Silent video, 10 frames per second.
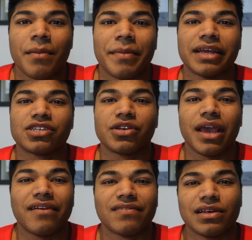Make sure you
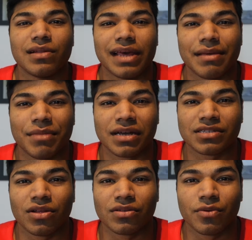have little
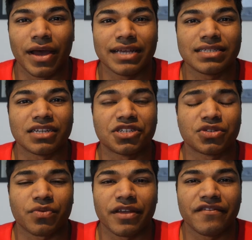landmarks along the way, such
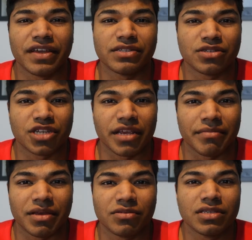as refeeds or
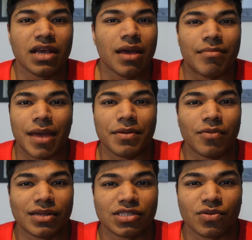cheat meals, maybe
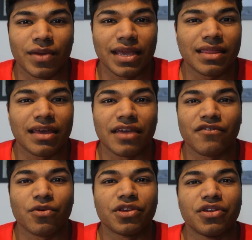once a week.
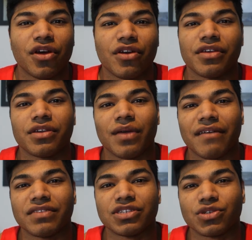Therefore, you know that you
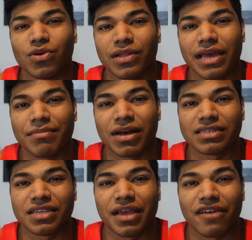have these short
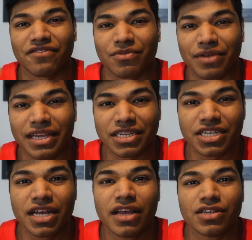landmarks that you have to
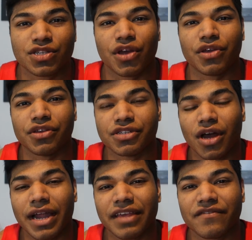reach. So you're
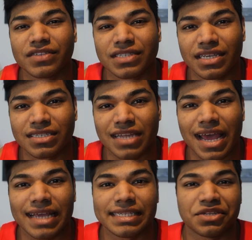dieting for 6
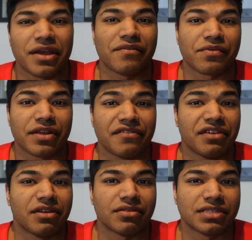days and you have a
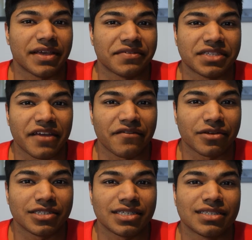refeed on the 7th day,
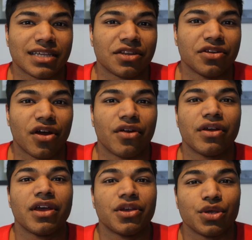for instance, then you
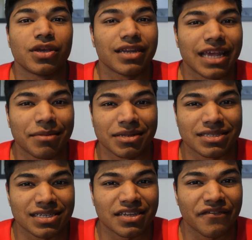know you can keep
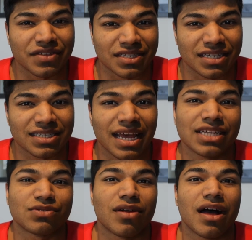consistent for 6
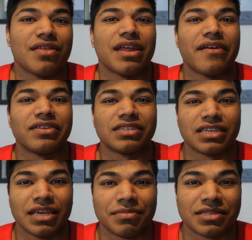days rather than having to
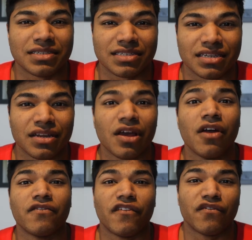keep consistent
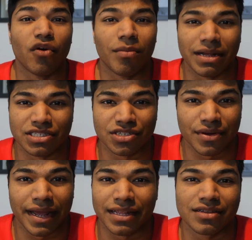for 4 months
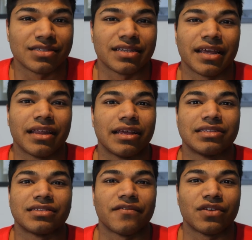straight. Because
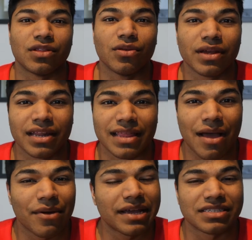if you look at it
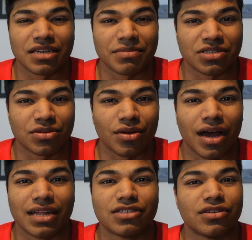that way, it's going to be too
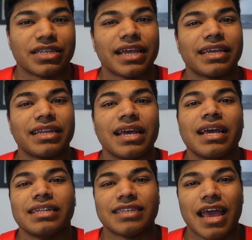hard. So take it
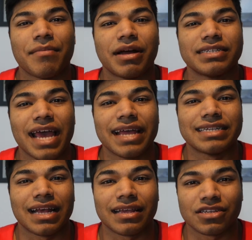day by day,
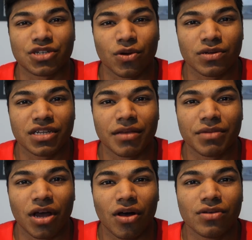take it
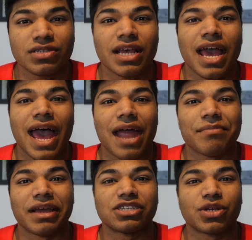short-term goals,
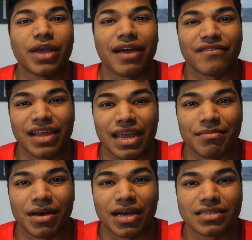and make sure you have
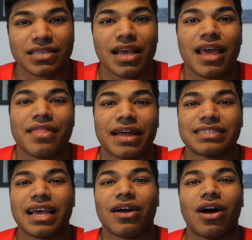landmarks.
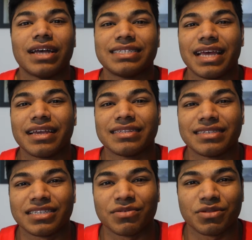That's how I stay
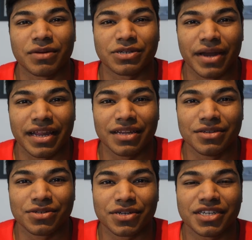consistent with my training and
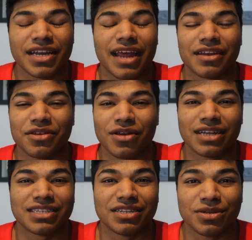nutrition, and you
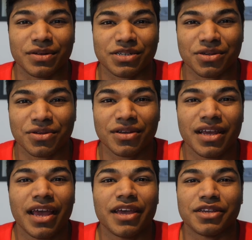guys can do it
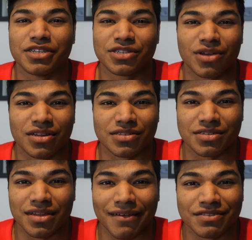too. You just
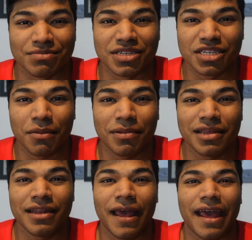got to have some
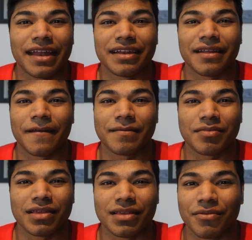discipline, and
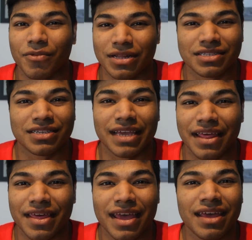once you
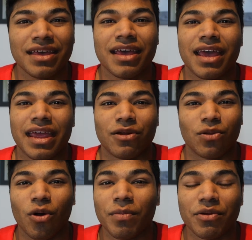get there, it'll
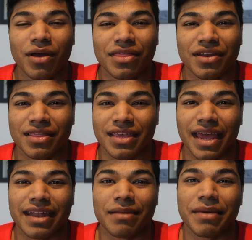all be worth it in the
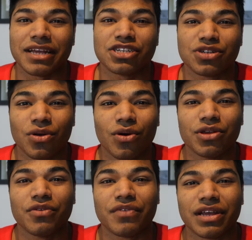end. And make sure
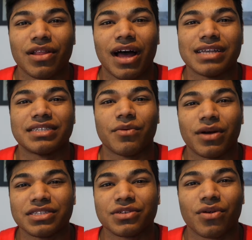you realize that
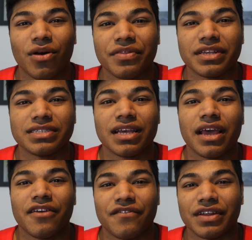once you're on these
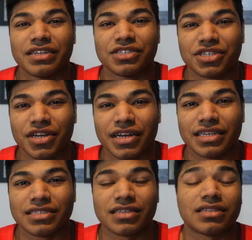fitness
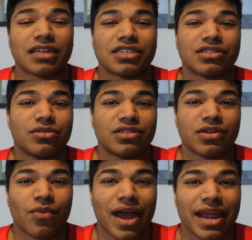journeys, such as
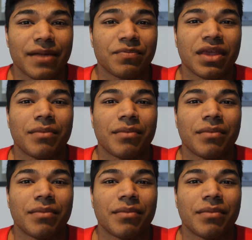losing weight,